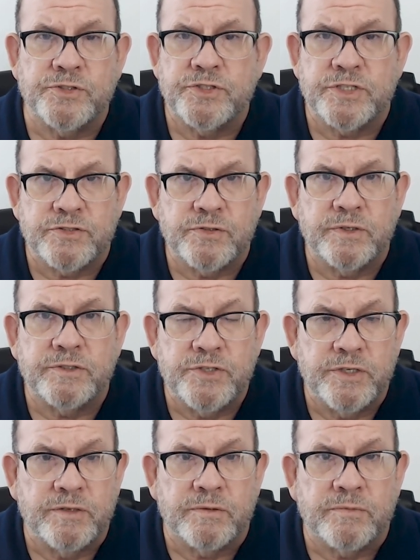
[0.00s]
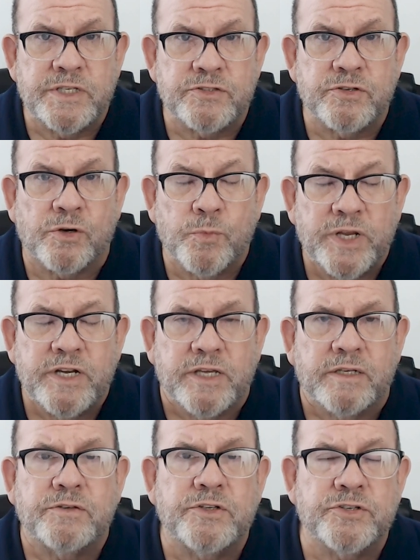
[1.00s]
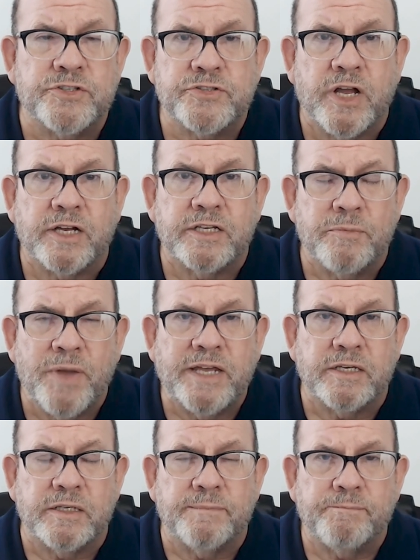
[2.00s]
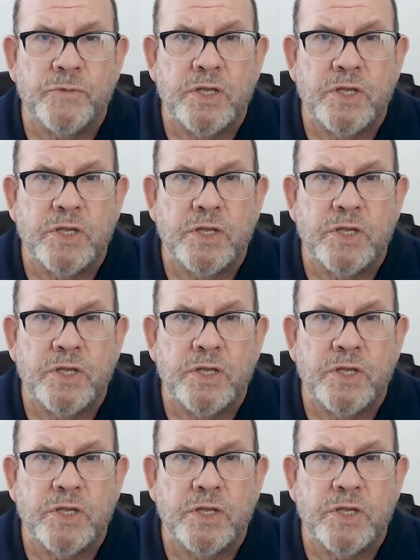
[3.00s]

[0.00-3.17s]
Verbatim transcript: You're just going to, you know, it's Darwinian. You're just not going to make it.